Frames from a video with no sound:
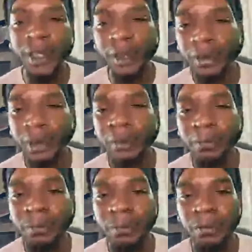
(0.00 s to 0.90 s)
is going
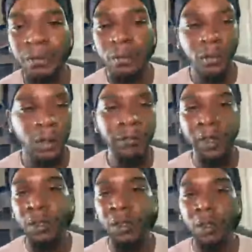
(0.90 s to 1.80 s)
to want that grip
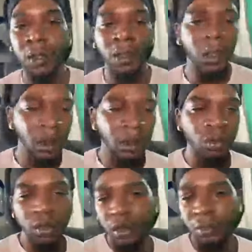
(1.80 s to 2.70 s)

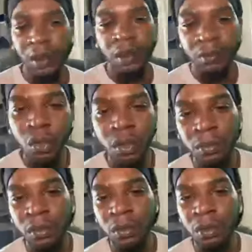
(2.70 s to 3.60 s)
eventually. Then it's going to be a
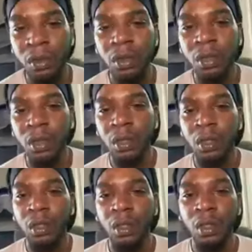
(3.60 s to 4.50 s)
multiple
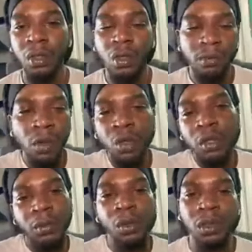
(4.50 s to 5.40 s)
or
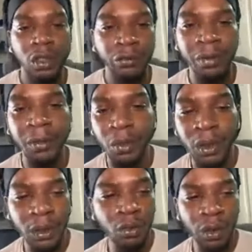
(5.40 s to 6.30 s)
multiples of
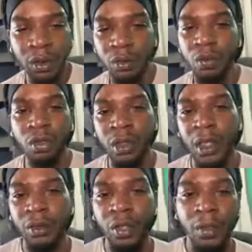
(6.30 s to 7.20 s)
people that's going to
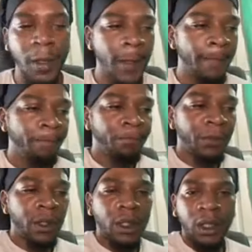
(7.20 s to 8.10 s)
want that grip.
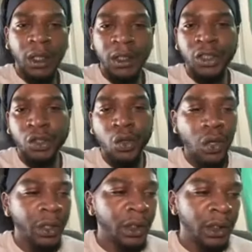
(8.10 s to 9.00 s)
It's
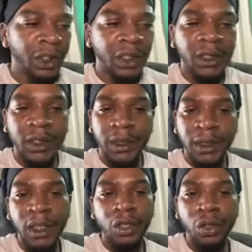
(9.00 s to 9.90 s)
going to just
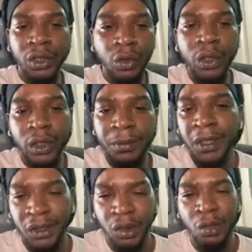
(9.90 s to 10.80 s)
continue. It's going to be a
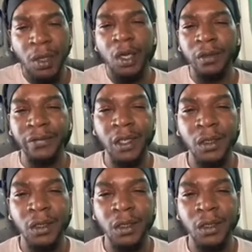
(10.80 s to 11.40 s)
snowball effect.